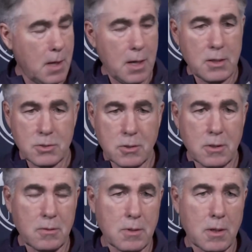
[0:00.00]
Yeah, he's
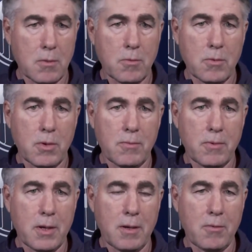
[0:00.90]
good. You
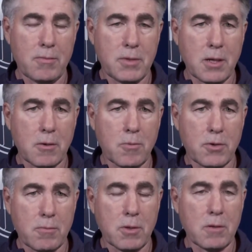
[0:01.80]
know, we've tinkered
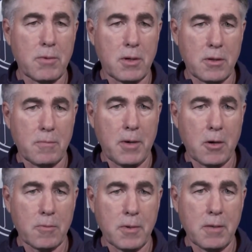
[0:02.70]
with him a little bit on the
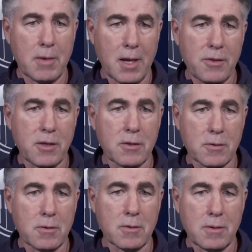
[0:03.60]
power play, but I think
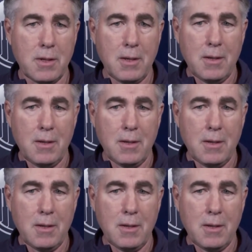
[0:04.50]
there